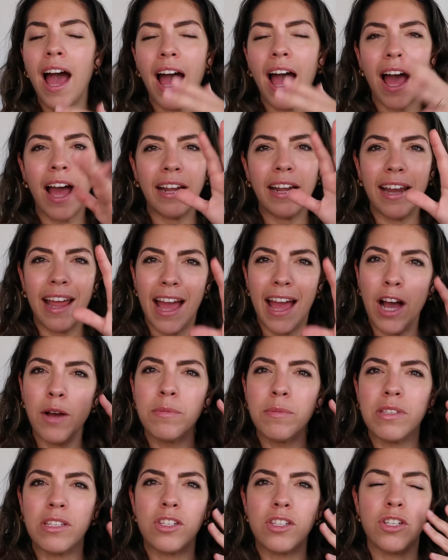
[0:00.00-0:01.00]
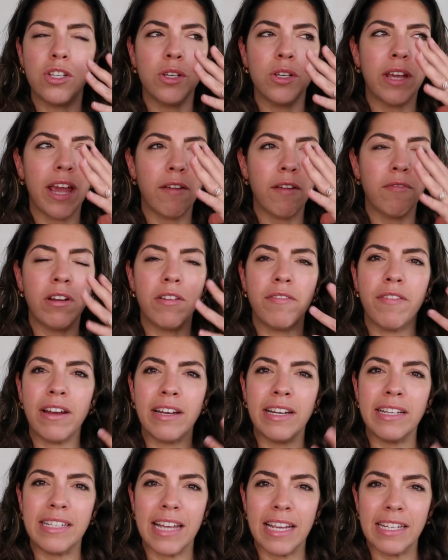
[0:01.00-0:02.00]
and it helps to get rid of
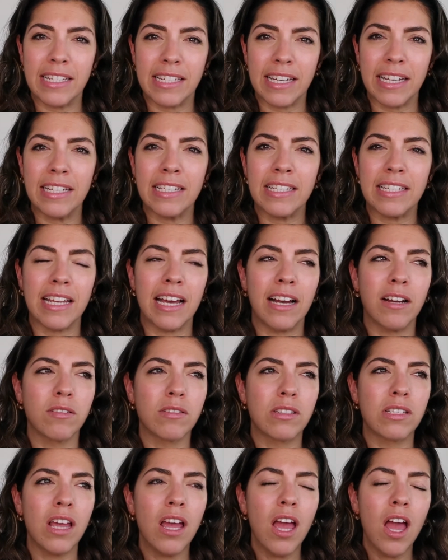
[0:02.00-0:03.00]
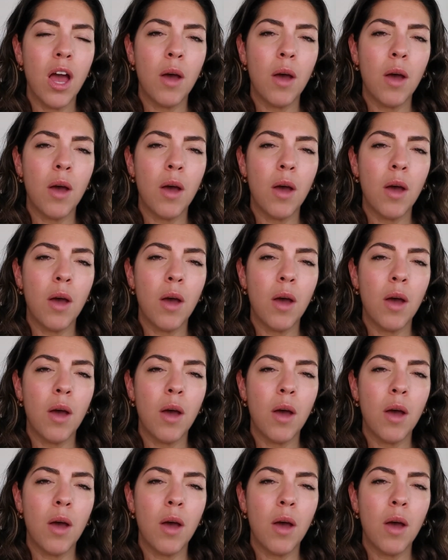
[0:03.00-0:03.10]
any dead skin cells.